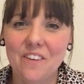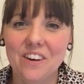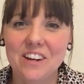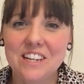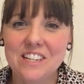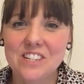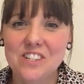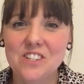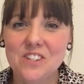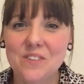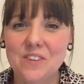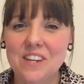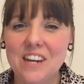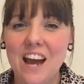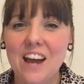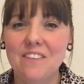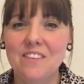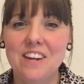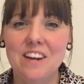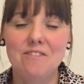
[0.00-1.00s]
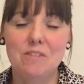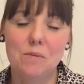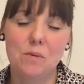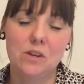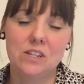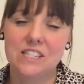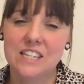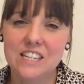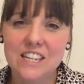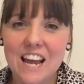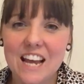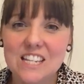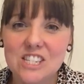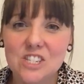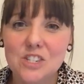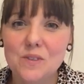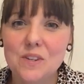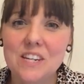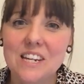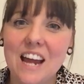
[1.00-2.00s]
I need to do it now. And everybody said, yes,
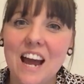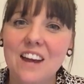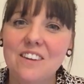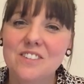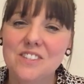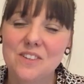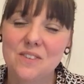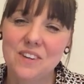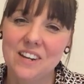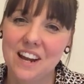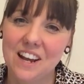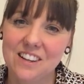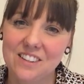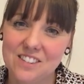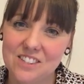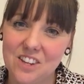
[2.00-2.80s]
do it now, do it now.